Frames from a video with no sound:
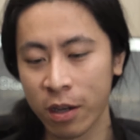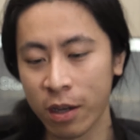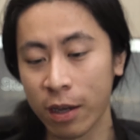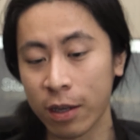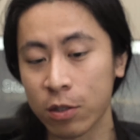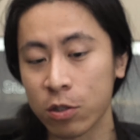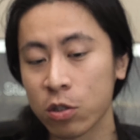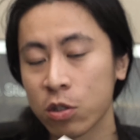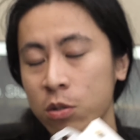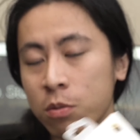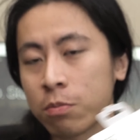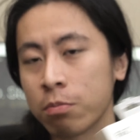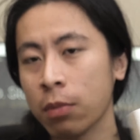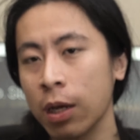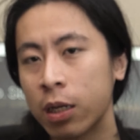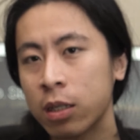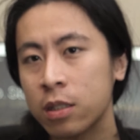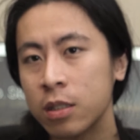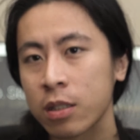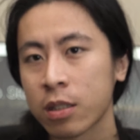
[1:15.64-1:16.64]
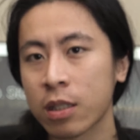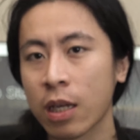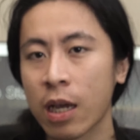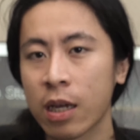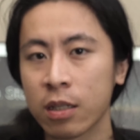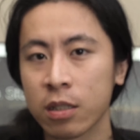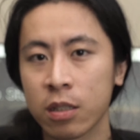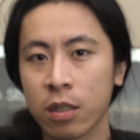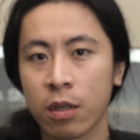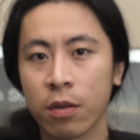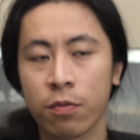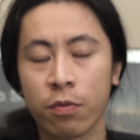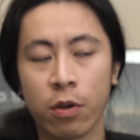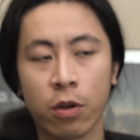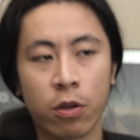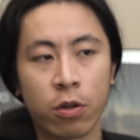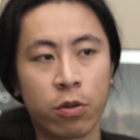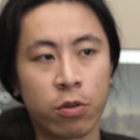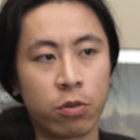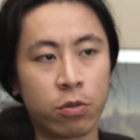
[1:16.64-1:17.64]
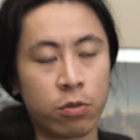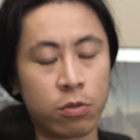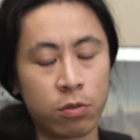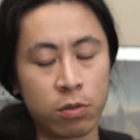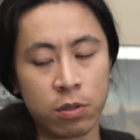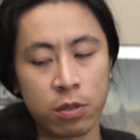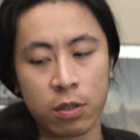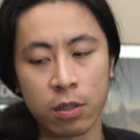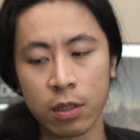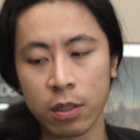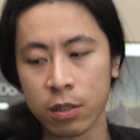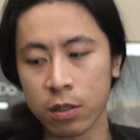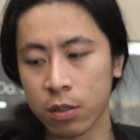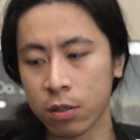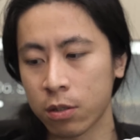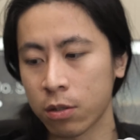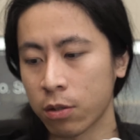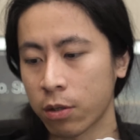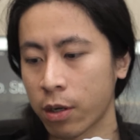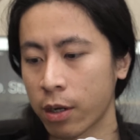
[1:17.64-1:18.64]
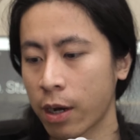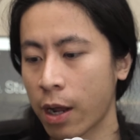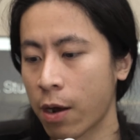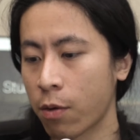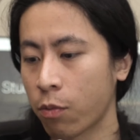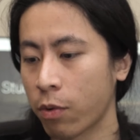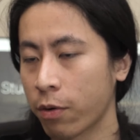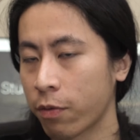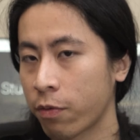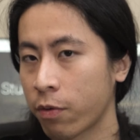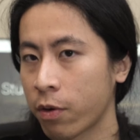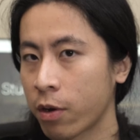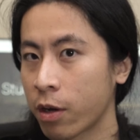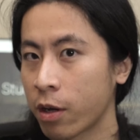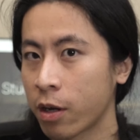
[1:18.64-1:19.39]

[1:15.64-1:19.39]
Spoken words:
It just makes sense if you're gonna use this to connect with